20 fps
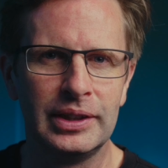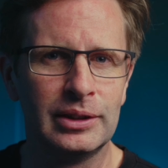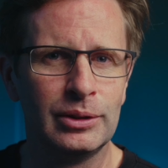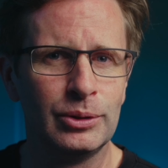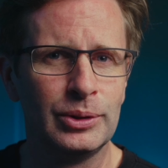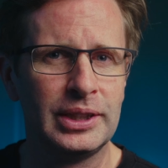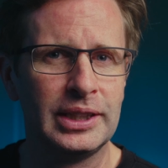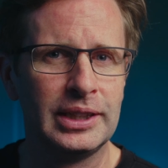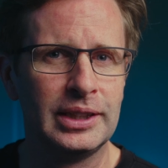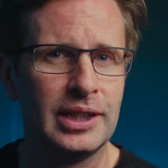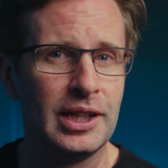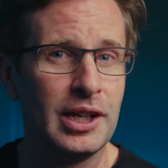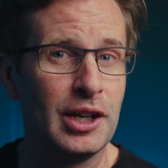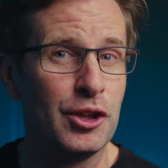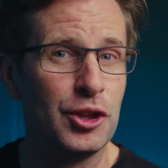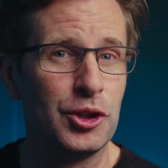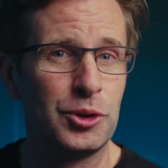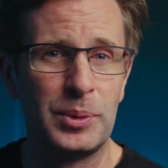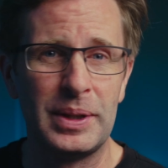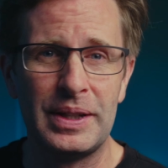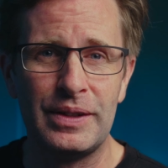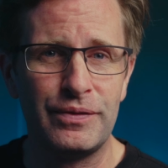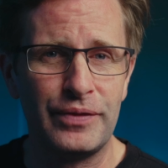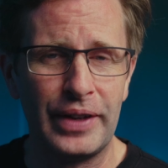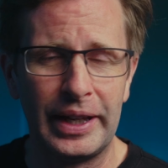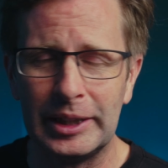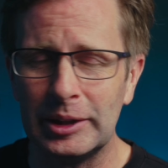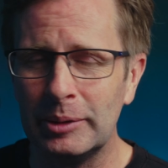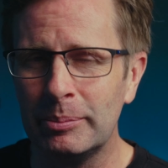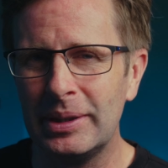including three
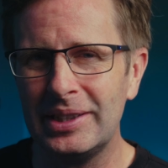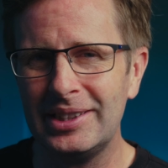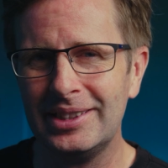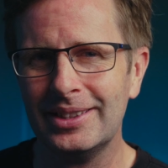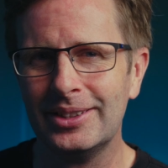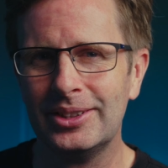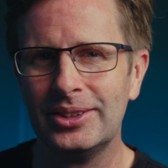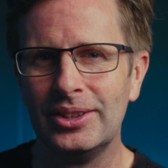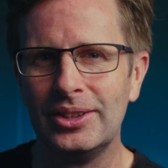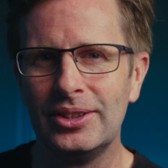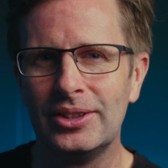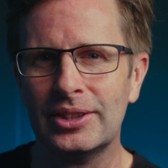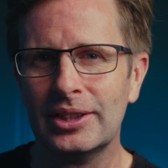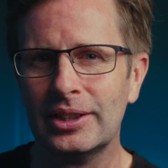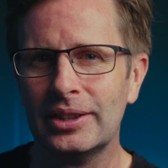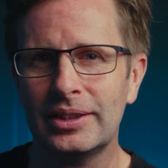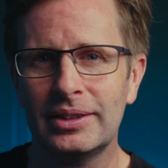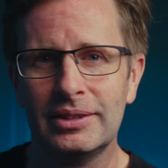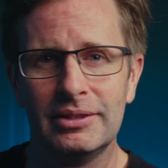failed businesses